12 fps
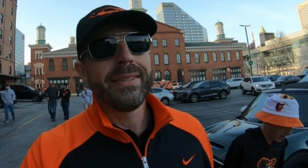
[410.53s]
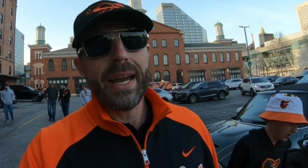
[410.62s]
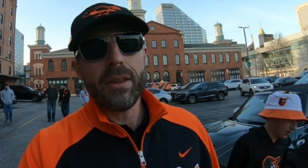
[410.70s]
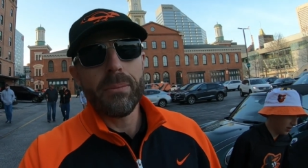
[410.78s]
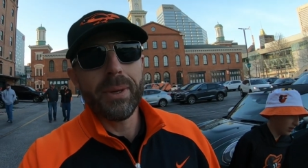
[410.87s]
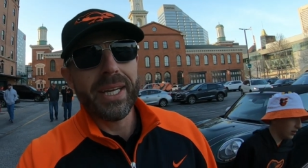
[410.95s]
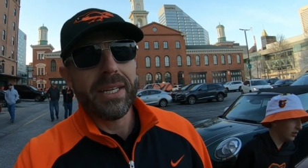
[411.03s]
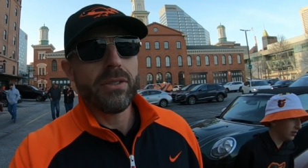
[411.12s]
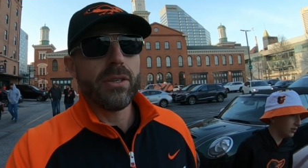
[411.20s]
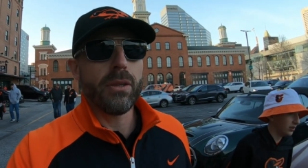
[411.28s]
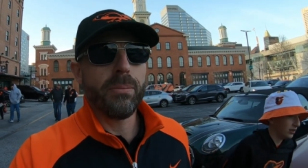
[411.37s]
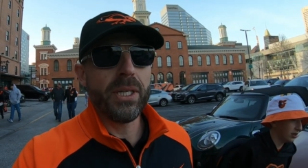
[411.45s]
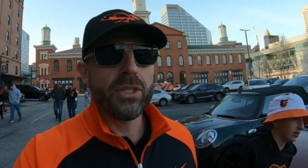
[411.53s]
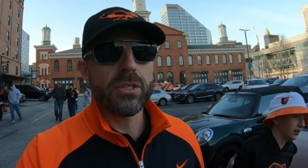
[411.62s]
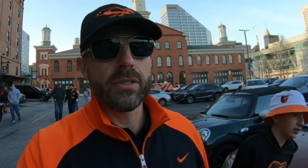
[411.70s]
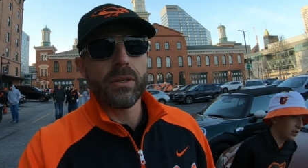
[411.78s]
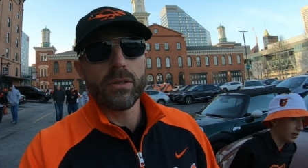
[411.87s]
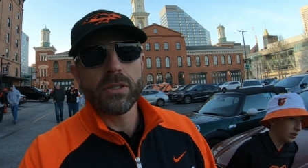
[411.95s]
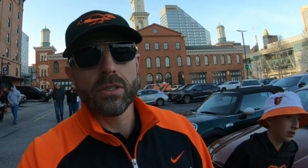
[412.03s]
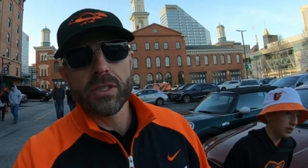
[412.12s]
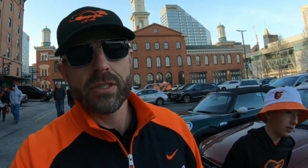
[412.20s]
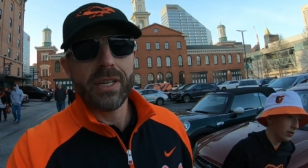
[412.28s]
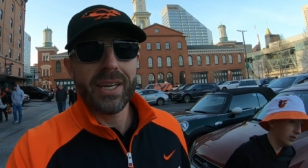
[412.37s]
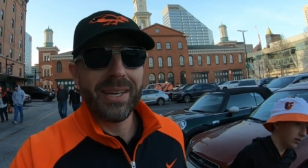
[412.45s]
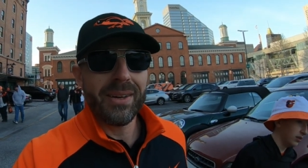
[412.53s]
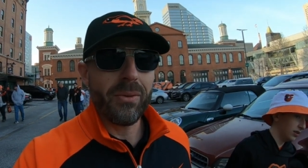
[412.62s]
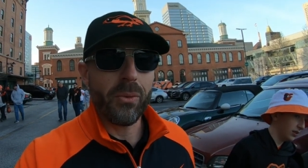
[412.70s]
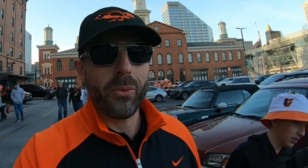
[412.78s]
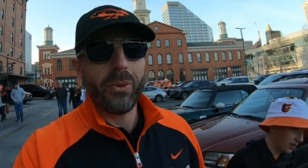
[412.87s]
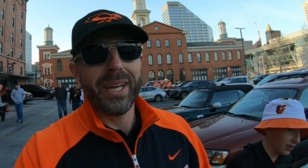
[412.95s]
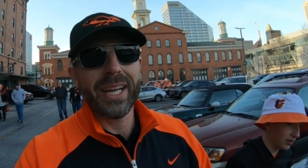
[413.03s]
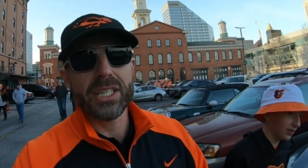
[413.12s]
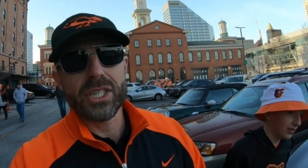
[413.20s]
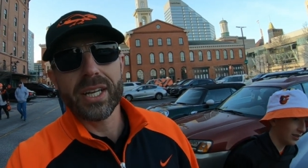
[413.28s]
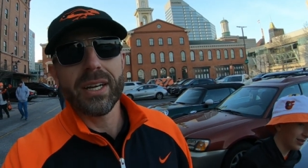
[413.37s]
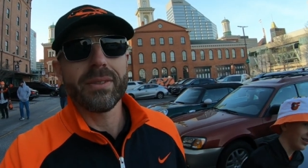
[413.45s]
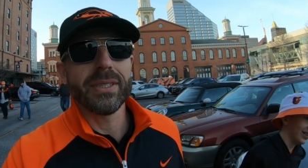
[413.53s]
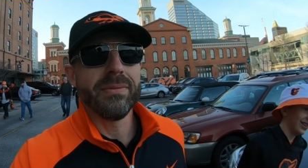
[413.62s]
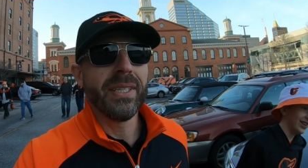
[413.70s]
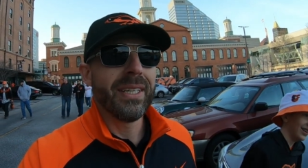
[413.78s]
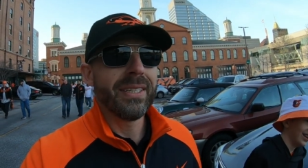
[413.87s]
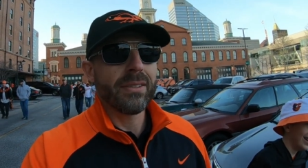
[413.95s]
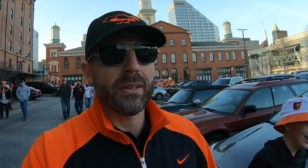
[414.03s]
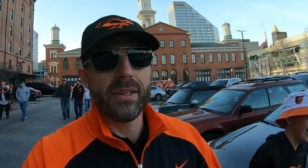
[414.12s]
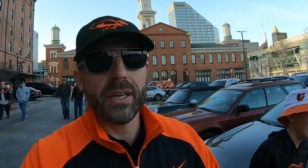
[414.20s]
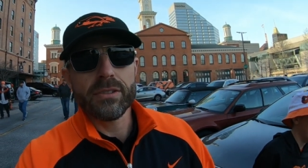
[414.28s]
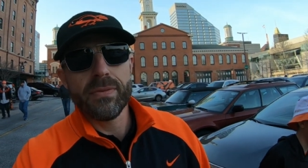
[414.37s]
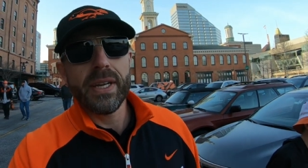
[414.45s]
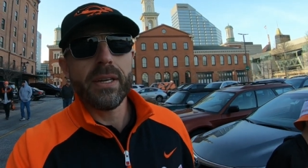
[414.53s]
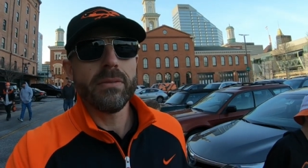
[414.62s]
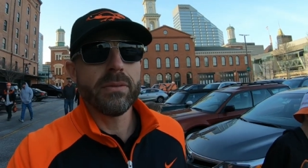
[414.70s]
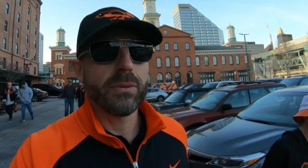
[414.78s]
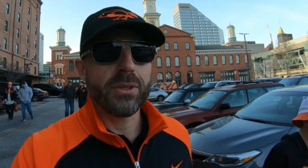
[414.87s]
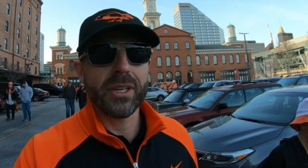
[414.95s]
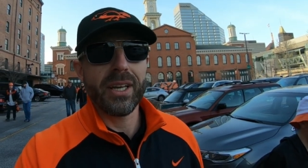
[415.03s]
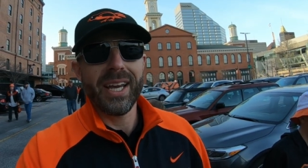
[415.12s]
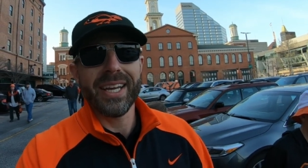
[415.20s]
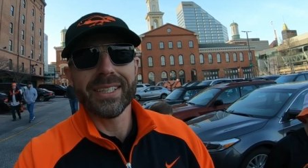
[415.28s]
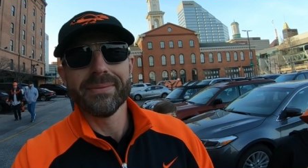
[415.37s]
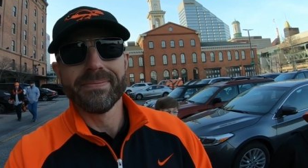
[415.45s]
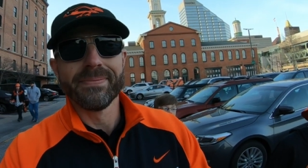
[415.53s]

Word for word: down the bay to the beaches in Ocean City, we got you covered. Till the next video, we'll see you later.